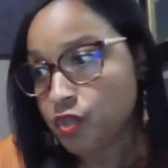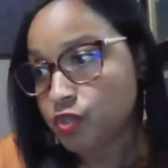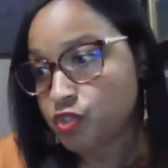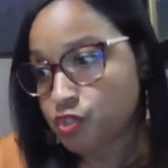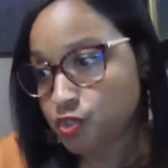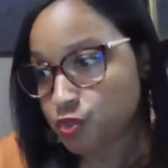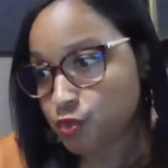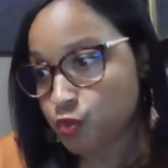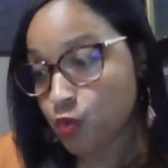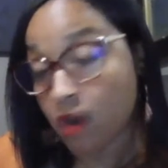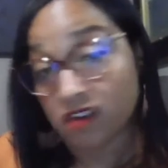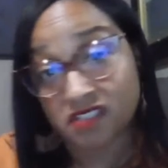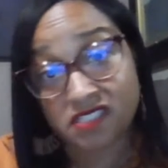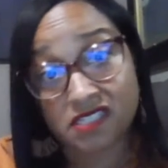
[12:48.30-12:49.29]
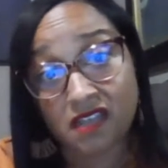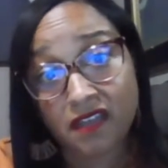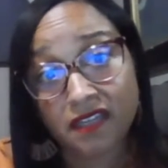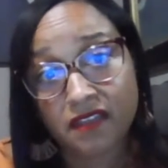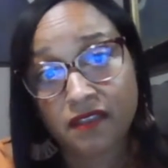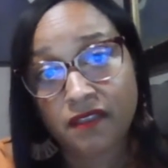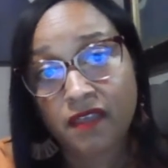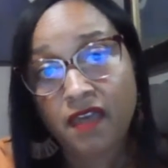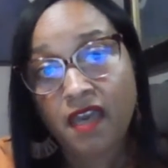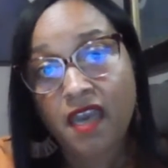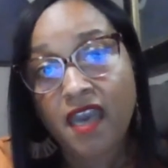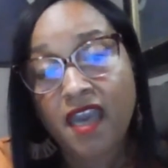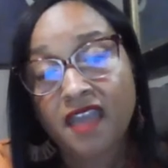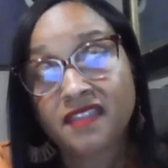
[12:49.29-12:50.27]
to our son
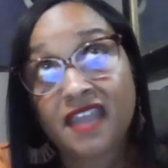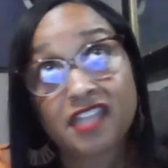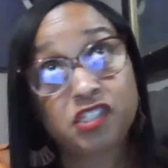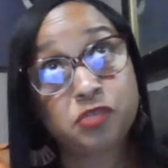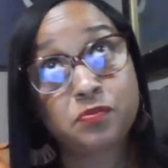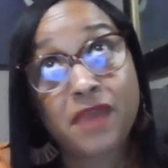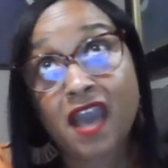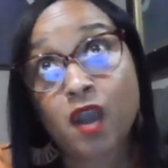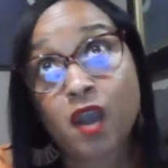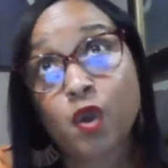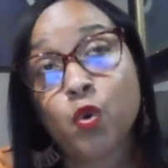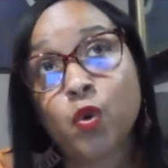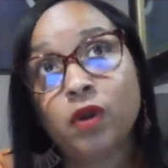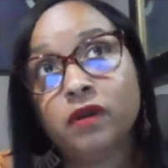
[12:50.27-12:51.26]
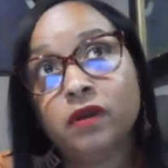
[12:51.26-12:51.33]
that Jamel,